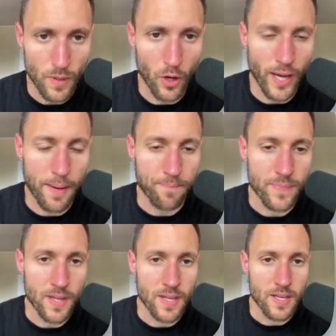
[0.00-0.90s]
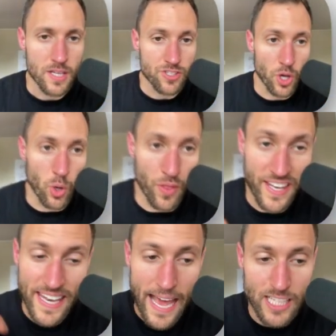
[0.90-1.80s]
Okay, so the
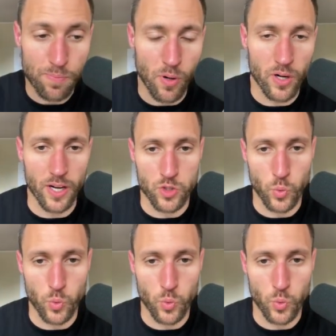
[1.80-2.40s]
next part is